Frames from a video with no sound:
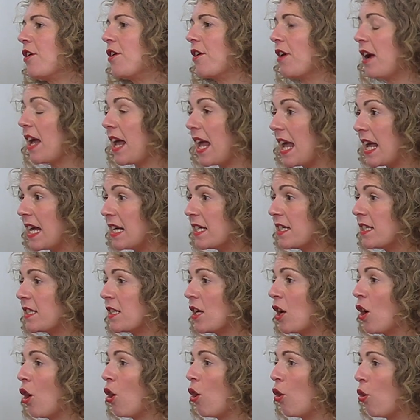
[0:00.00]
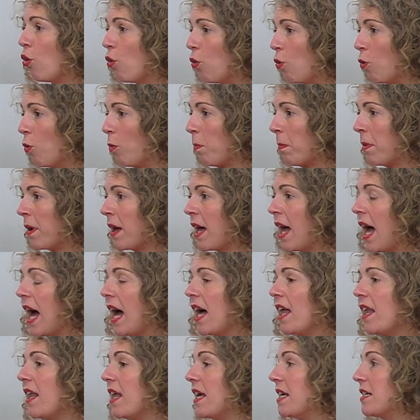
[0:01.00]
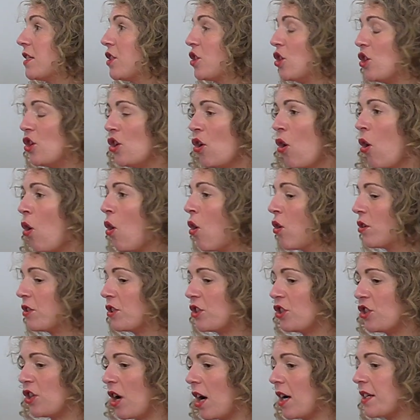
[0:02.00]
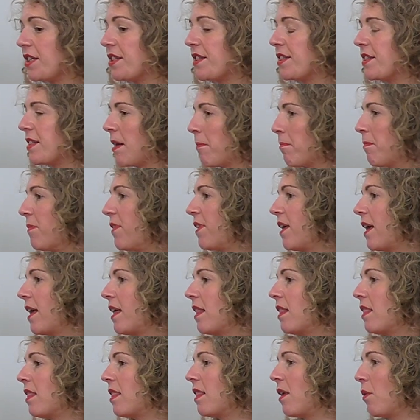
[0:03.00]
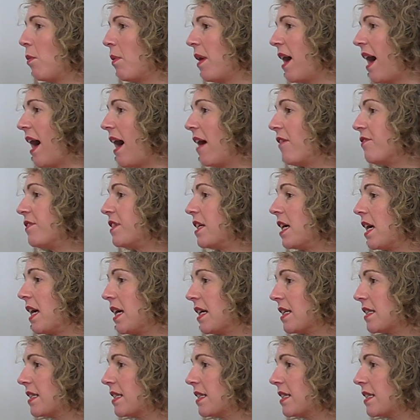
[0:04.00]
there is hope, and it's not just something that we have to